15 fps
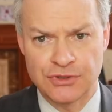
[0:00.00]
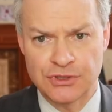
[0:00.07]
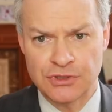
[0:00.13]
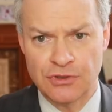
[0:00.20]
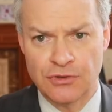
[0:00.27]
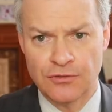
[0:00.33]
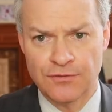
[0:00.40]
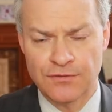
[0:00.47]

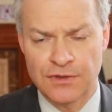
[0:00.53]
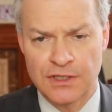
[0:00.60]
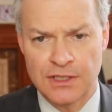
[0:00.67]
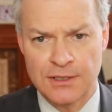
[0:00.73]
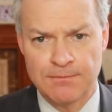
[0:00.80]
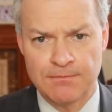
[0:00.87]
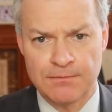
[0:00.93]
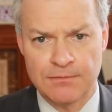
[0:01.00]
use of
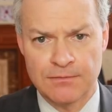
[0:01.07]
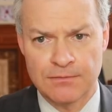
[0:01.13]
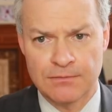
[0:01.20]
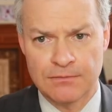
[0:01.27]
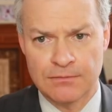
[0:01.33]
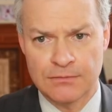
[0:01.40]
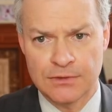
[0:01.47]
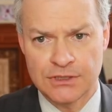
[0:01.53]
the
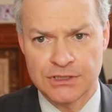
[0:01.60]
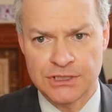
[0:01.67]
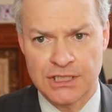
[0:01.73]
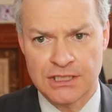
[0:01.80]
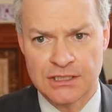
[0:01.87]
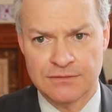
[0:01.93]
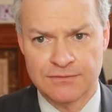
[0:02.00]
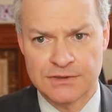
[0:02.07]

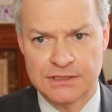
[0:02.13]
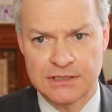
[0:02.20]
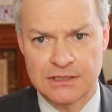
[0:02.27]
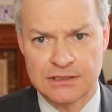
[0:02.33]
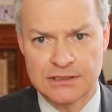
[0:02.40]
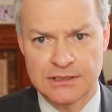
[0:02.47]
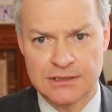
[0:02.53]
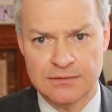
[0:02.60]
checking
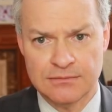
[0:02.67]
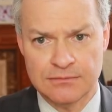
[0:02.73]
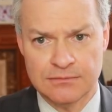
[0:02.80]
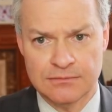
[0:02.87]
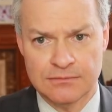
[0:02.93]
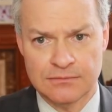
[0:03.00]
facility.